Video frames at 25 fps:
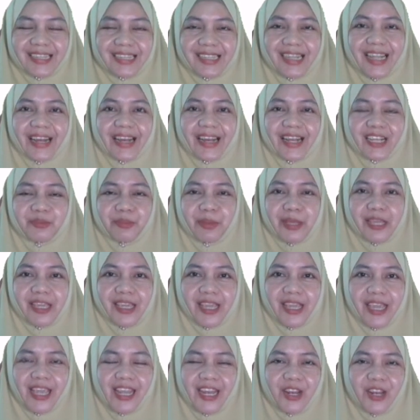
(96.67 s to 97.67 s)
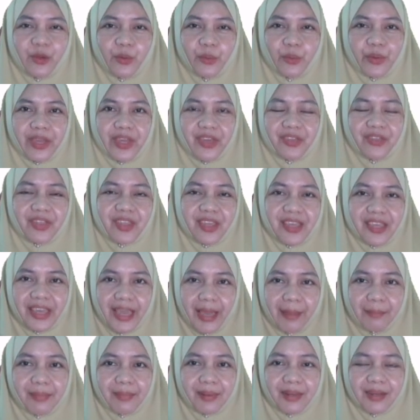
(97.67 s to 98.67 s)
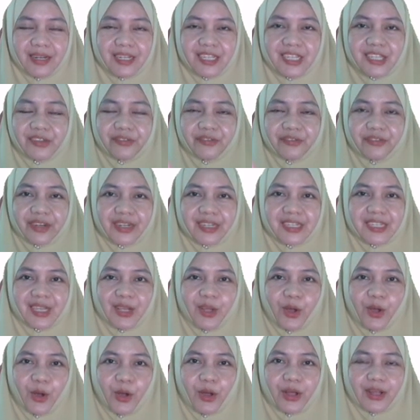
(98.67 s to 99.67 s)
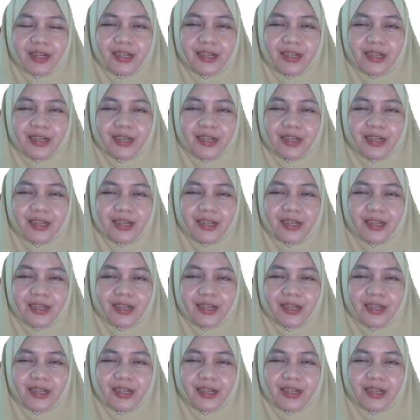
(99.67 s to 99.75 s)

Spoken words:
let us begin with Kepler's First Law.